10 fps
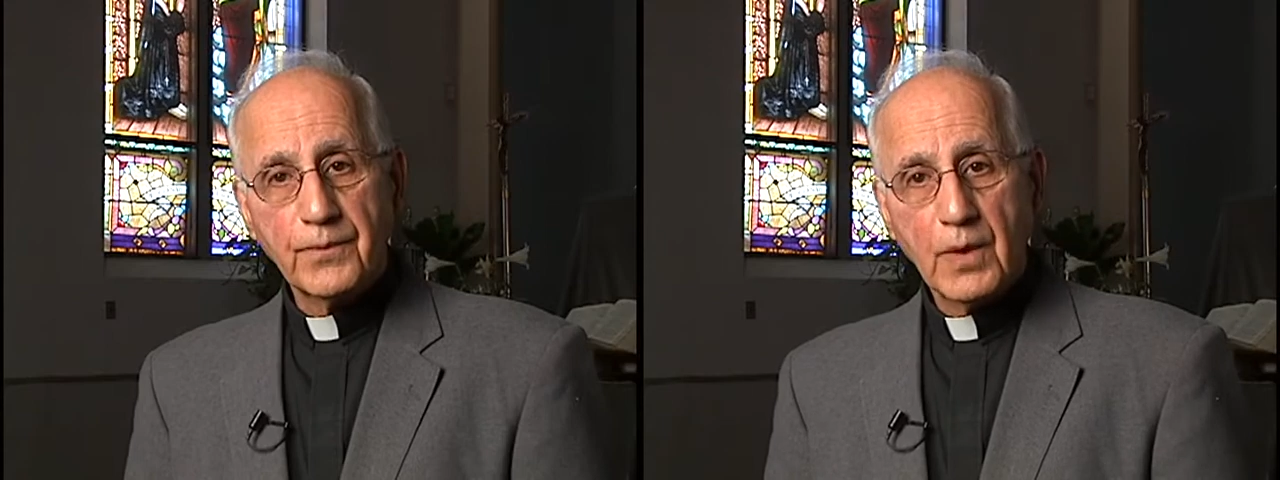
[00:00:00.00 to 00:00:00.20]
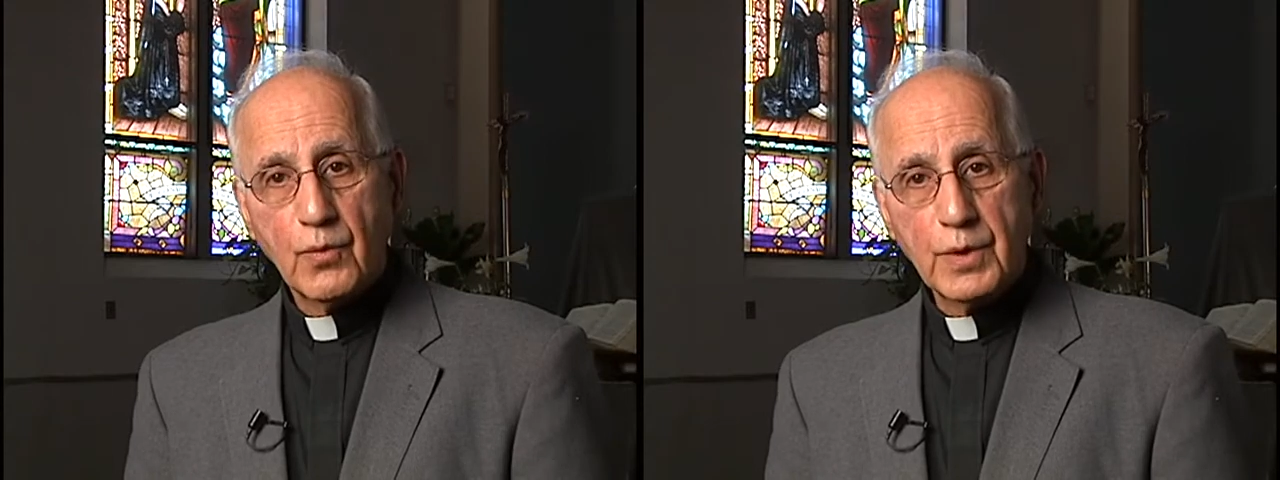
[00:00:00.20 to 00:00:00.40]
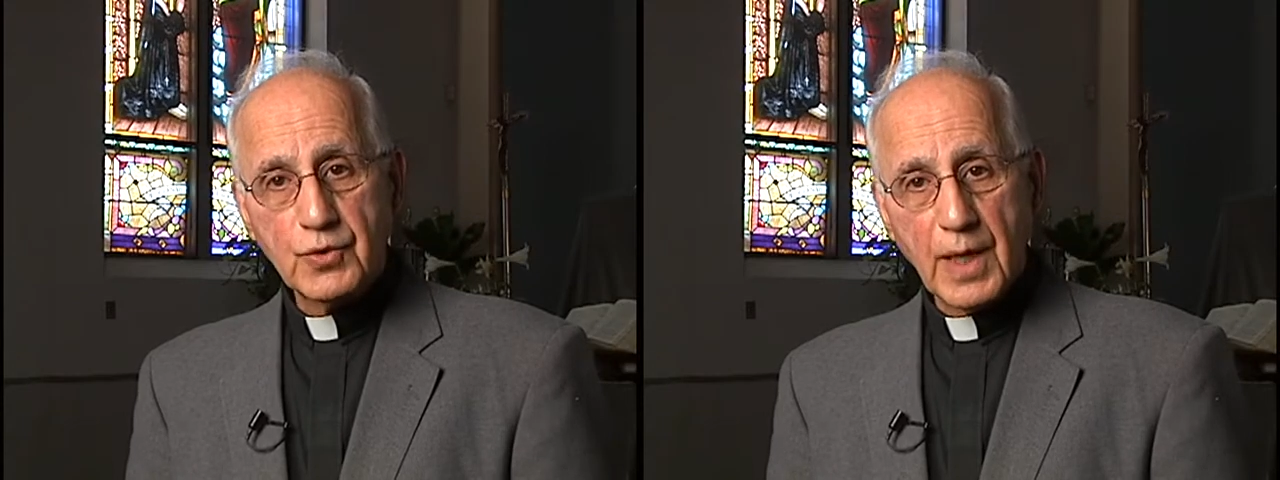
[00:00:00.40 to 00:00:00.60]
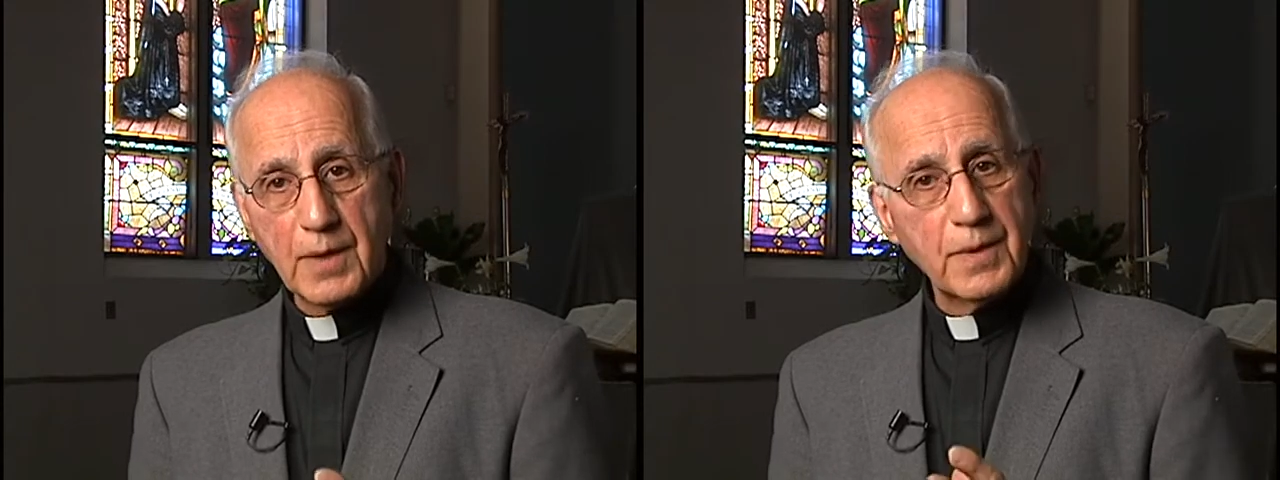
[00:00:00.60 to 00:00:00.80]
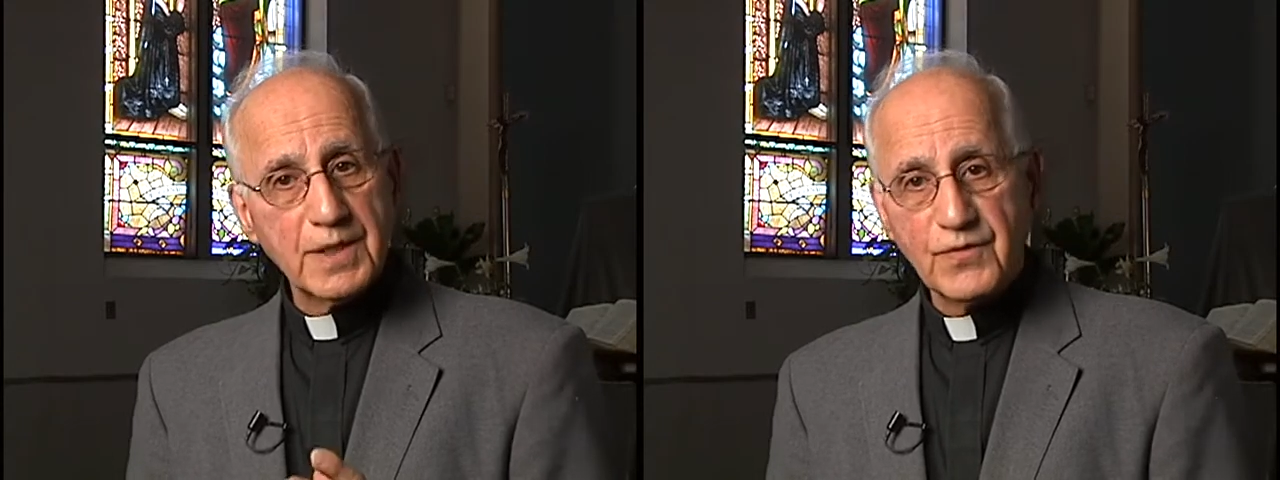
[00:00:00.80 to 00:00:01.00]
we try to
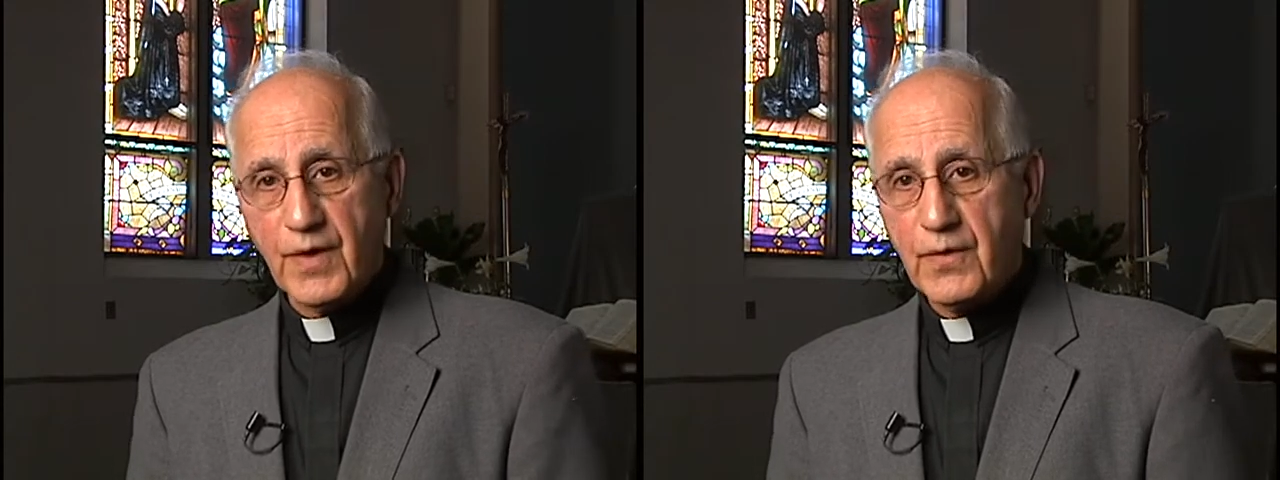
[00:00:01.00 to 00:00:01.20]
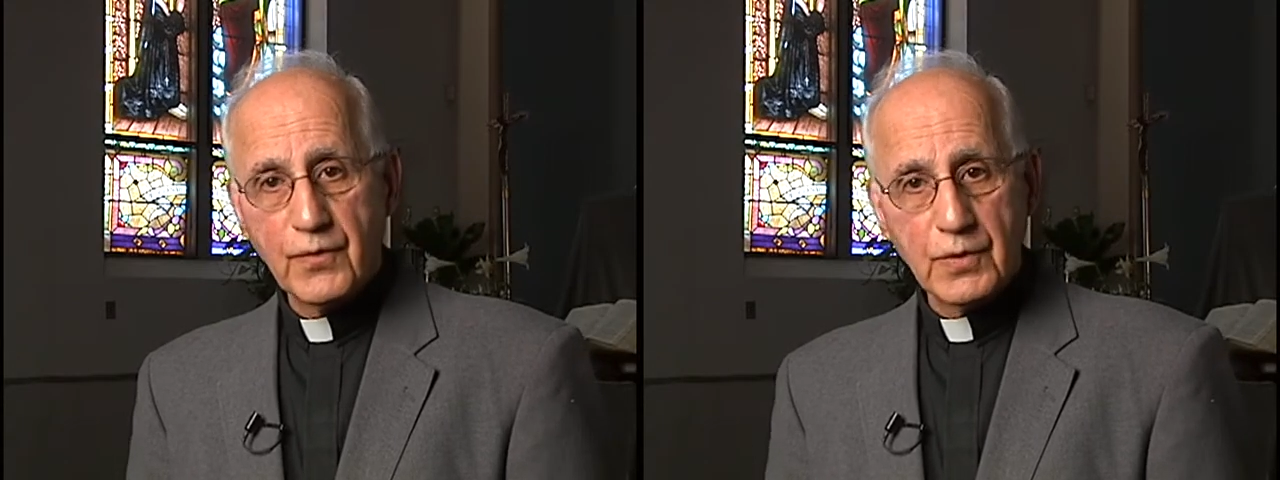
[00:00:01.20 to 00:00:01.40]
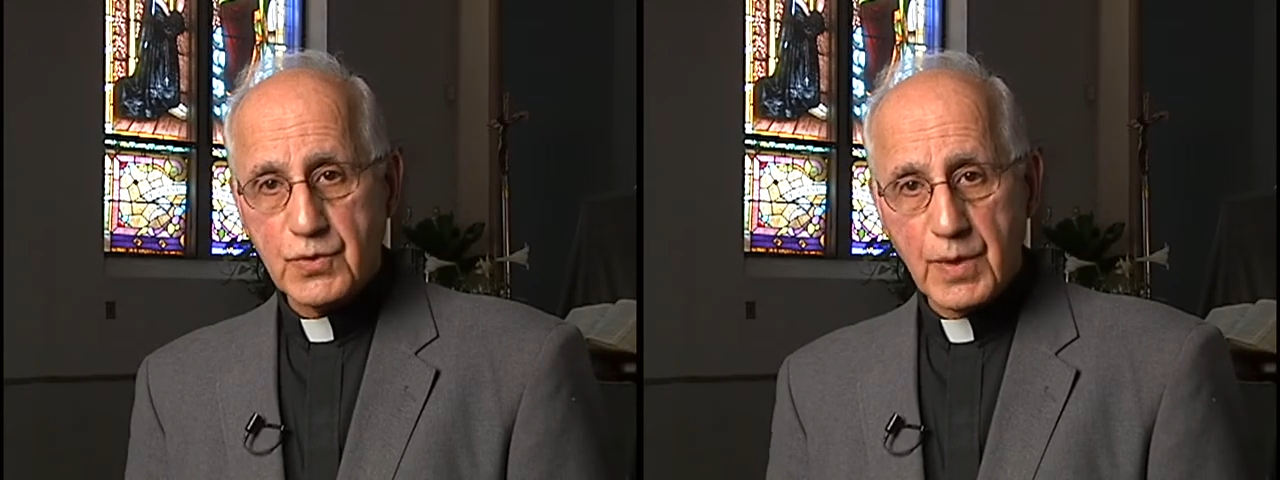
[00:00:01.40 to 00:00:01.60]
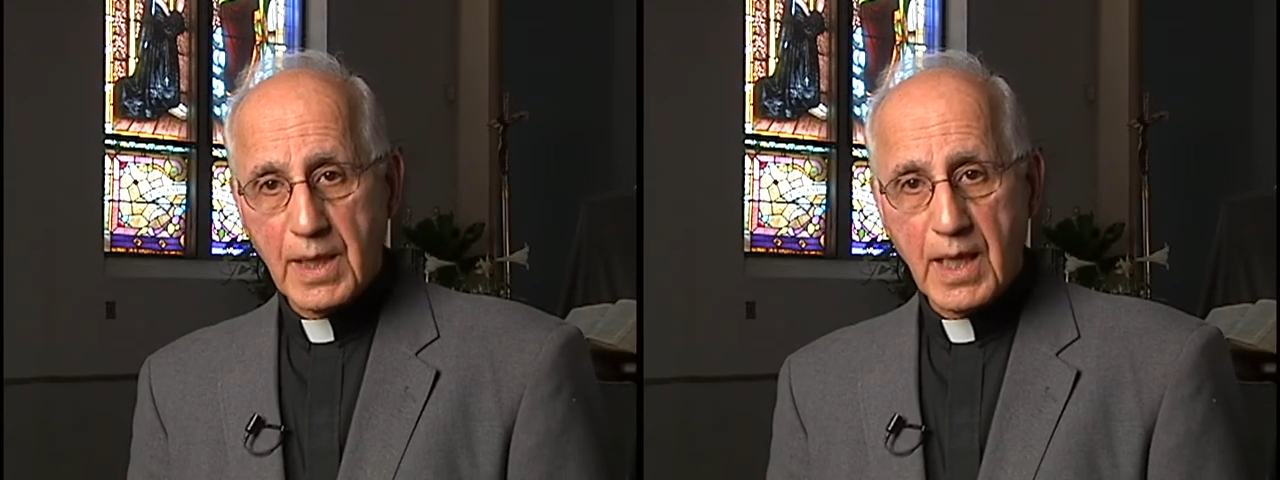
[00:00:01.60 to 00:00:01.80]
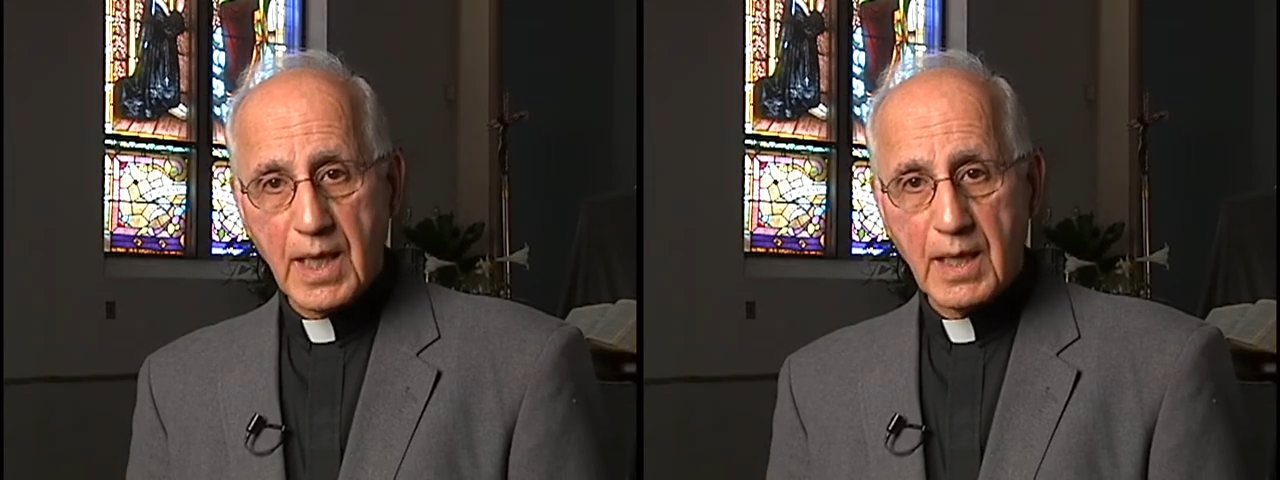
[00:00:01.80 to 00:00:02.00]
be as faithful as we
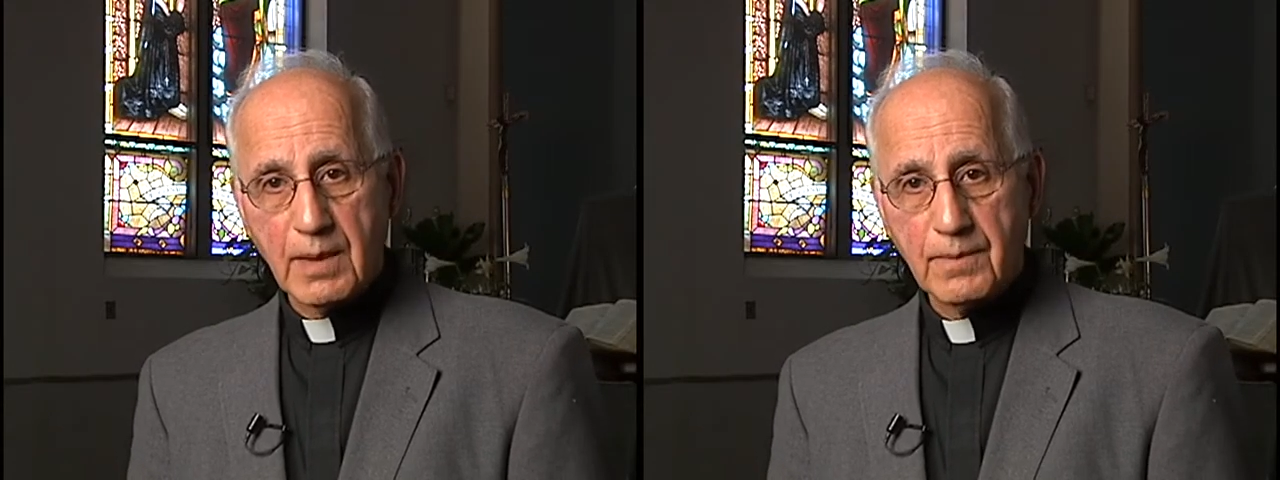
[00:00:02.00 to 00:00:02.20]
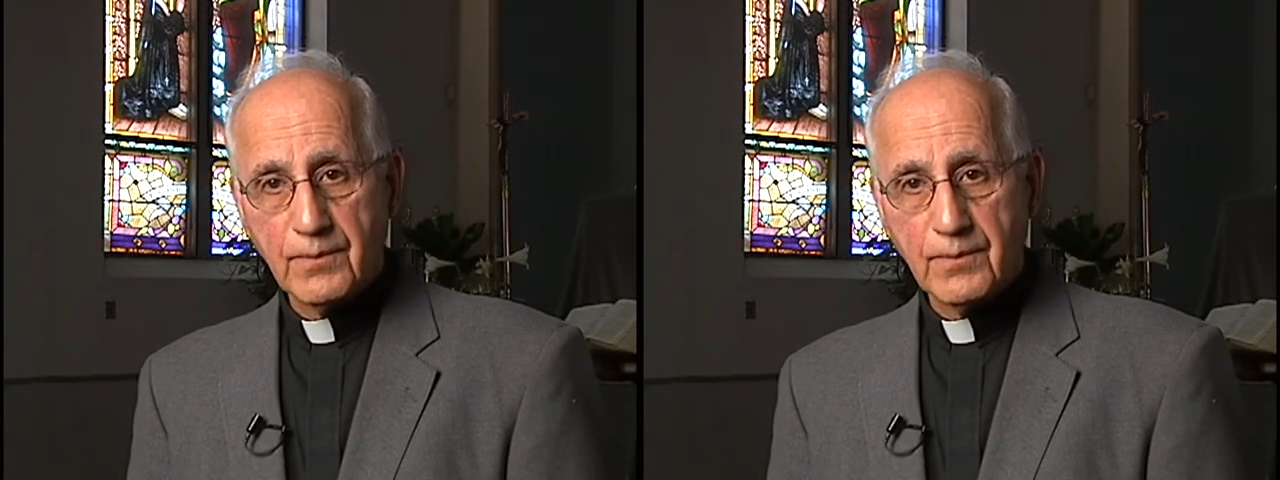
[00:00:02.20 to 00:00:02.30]
can.